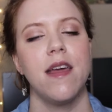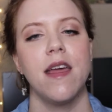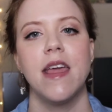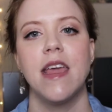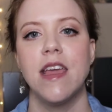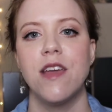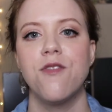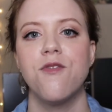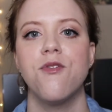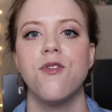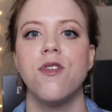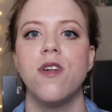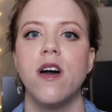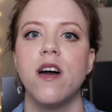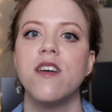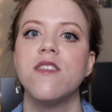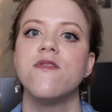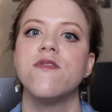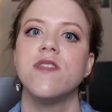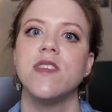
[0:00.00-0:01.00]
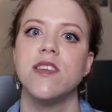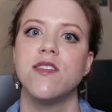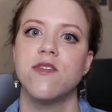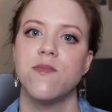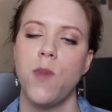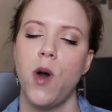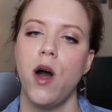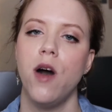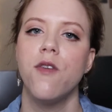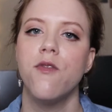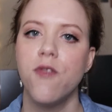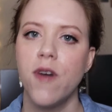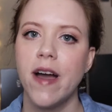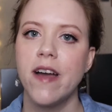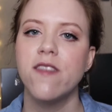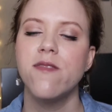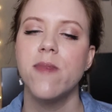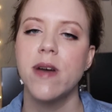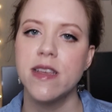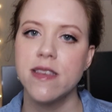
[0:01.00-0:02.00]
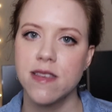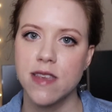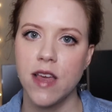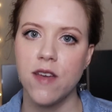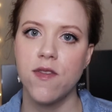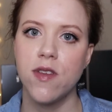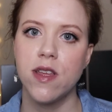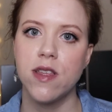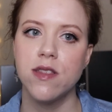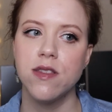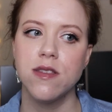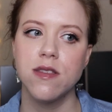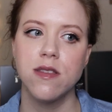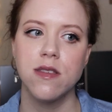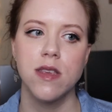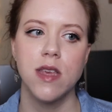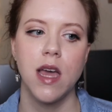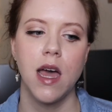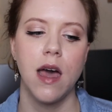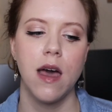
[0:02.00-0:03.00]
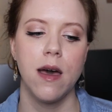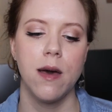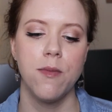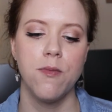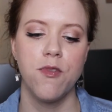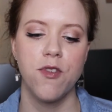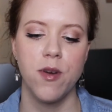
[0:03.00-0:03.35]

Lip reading: a handful of the small 5x7s